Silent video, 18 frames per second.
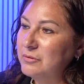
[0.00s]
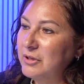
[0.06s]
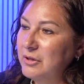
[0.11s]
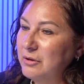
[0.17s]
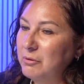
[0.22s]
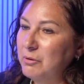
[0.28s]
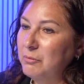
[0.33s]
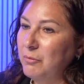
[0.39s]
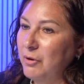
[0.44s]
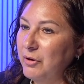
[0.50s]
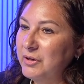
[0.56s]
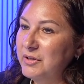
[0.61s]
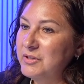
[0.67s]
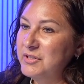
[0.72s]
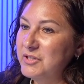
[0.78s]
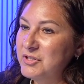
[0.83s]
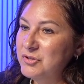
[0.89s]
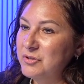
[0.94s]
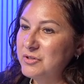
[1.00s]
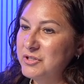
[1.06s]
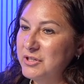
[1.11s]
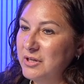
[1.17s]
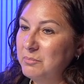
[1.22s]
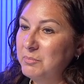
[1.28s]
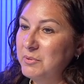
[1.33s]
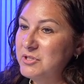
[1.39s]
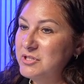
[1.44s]
We won a district
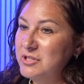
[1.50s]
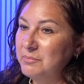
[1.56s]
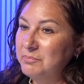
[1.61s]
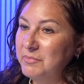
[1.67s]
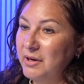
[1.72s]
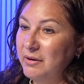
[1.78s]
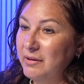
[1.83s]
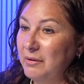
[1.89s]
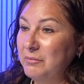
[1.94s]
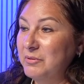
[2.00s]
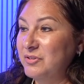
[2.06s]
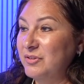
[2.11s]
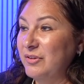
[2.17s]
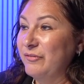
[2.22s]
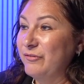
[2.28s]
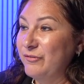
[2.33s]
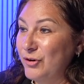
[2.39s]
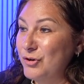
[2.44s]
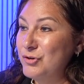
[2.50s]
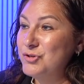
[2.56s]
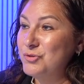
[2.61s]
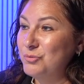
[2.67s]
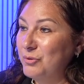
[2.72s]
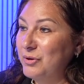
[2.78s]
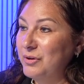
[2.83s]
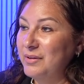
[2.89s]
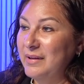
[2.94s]
championship there. That was the first
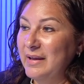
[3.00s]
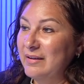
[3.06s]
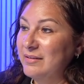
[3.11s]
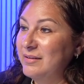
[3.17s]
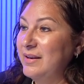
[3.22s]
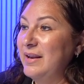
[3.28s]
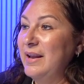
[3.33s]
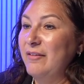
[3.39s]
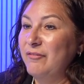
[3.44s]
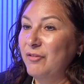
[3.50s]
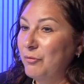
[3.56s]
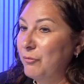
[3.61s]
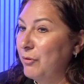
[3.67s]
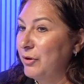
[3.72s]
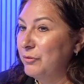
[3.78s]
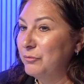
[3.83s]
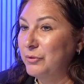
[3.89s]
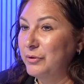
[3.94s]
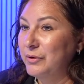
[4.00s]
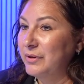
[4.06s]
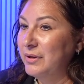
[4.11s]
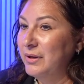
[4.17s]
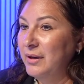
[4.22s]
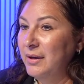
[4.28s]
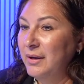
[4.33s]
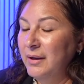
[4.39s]
one. They had never won one.